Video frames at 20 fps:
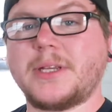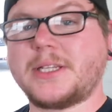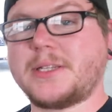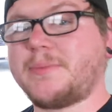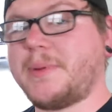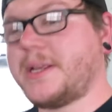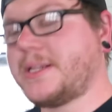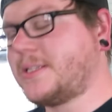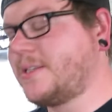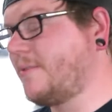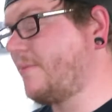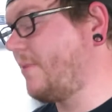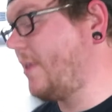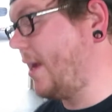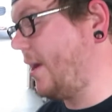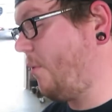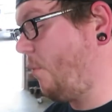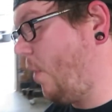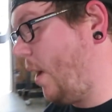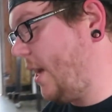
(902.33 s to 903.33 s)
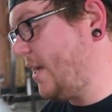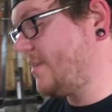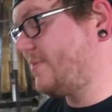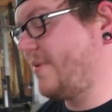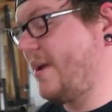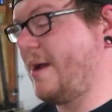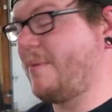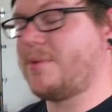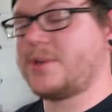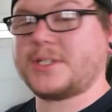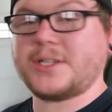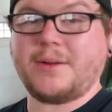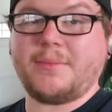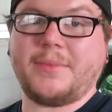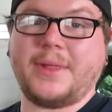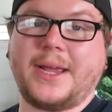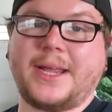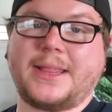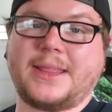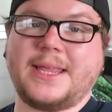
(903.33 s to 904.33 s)
expensive like Wisefab or something
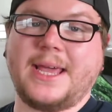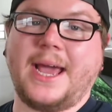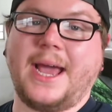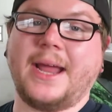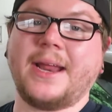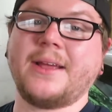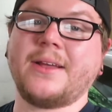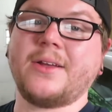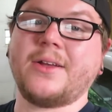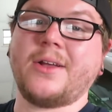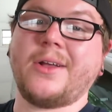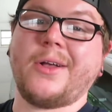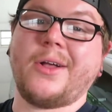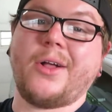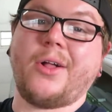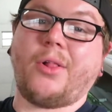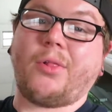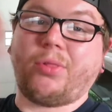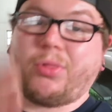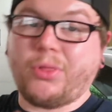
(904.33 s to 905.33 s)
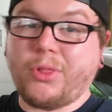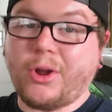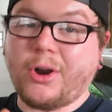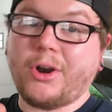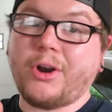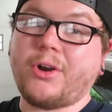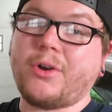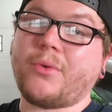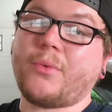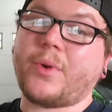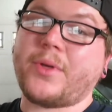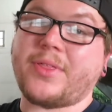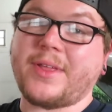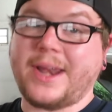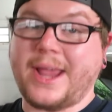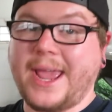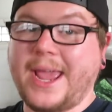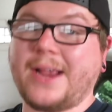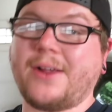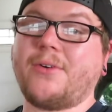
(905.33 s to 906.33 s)
like that. Learn with
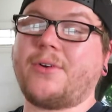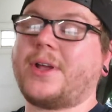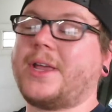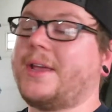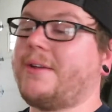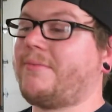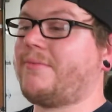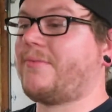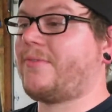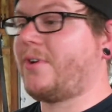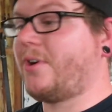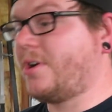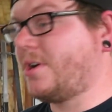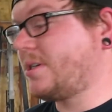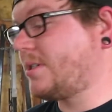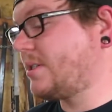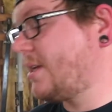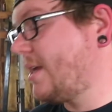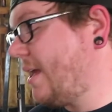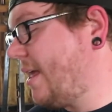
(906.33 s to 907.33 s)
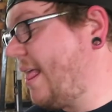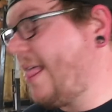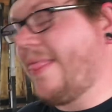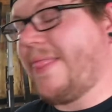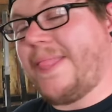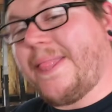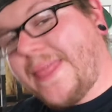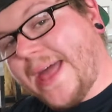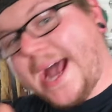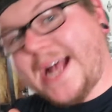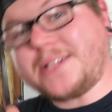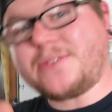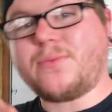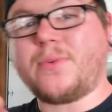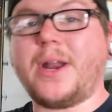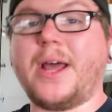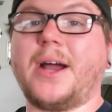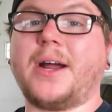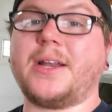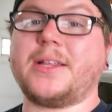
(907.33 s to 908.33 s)
an angle kit first. That's
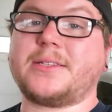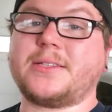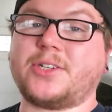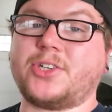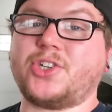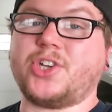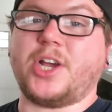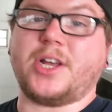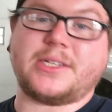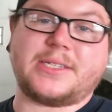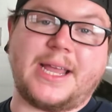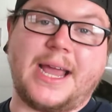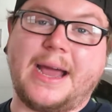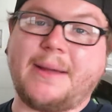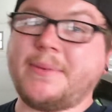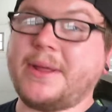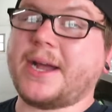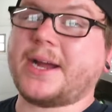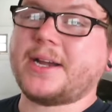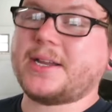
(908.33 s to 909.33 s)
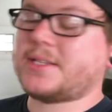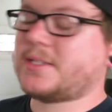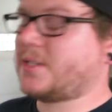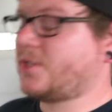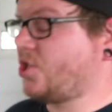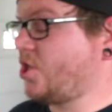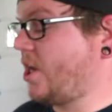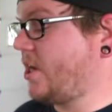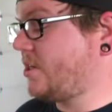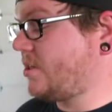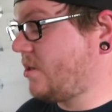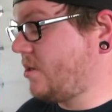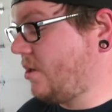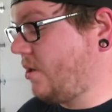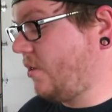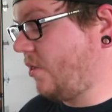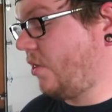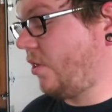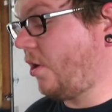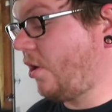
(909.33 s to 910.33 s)
what I'm going to suggest. I'm not going to suggest
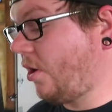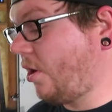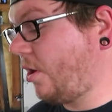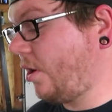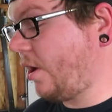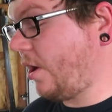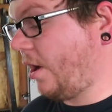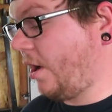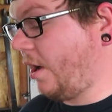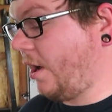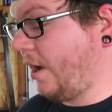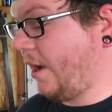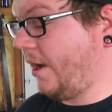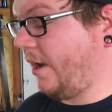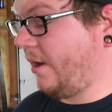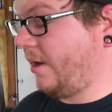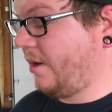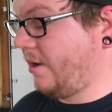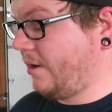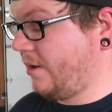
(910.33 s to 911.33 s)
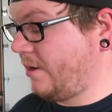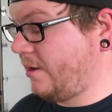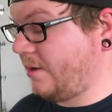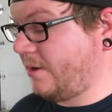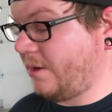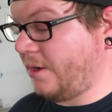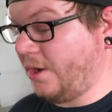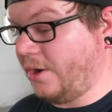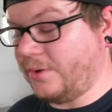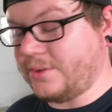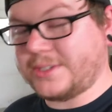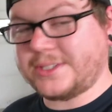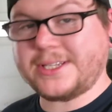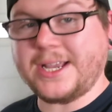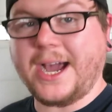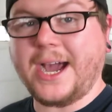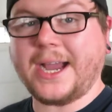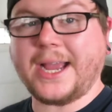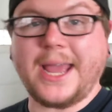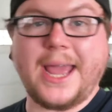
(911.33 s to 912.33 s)
learn on, you know,
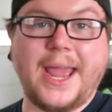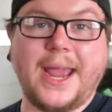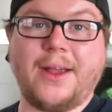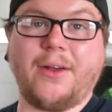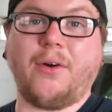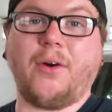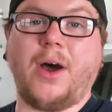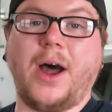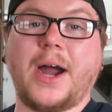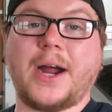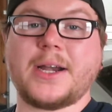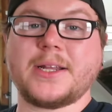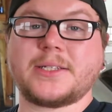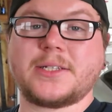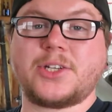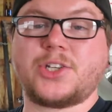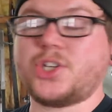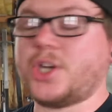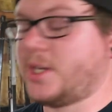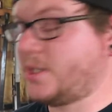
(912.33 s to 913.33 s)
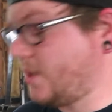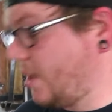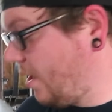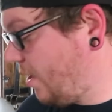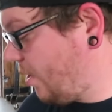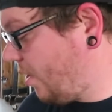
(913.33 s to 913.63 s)
stock angle. I'm going to suggest